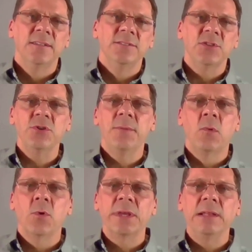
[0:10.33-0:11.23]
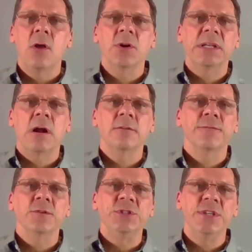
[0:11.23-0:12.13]
So you've been working long and hard
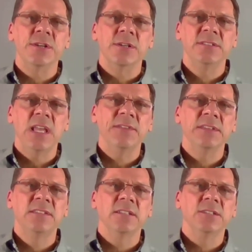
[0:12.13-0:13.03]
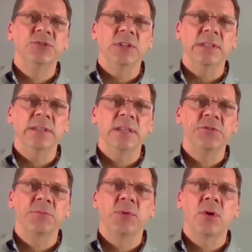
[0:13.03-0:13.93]
for years saving diligently in
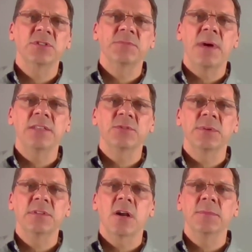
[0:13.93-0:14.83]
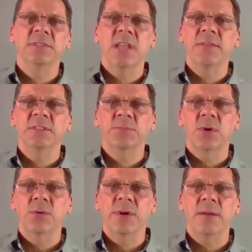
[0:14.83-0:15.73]
your employer-sponsored retirement savings
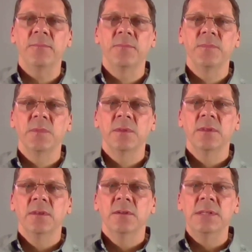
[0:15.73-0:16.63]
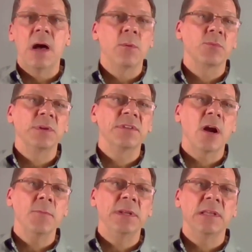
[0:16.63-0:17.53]
program. Now with
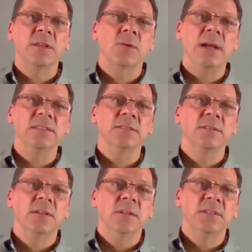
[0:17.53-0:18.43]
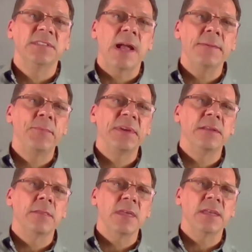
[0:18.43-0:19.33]
retirement on the horizon, it's time to
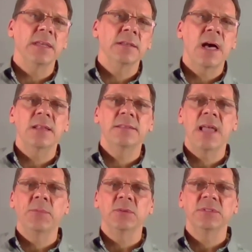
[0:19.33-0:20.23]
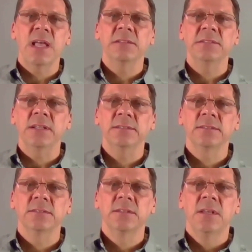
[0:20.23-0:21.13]
begin thinking how to tap those
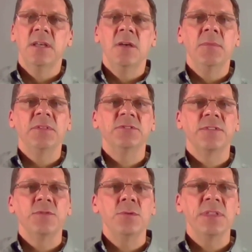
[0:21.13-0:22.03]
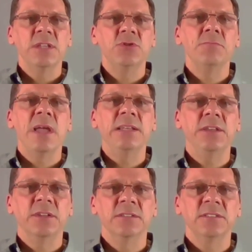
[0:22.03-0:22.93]
assets. But there's a few things you may
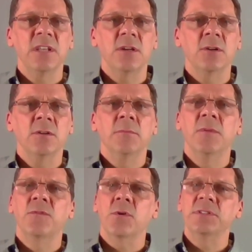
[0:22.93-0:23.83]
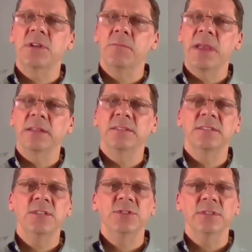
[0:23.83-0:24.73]
need to consider before you start making
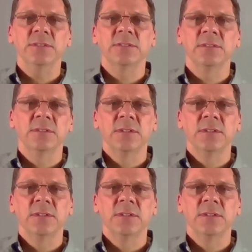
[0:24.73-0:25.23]
decisions.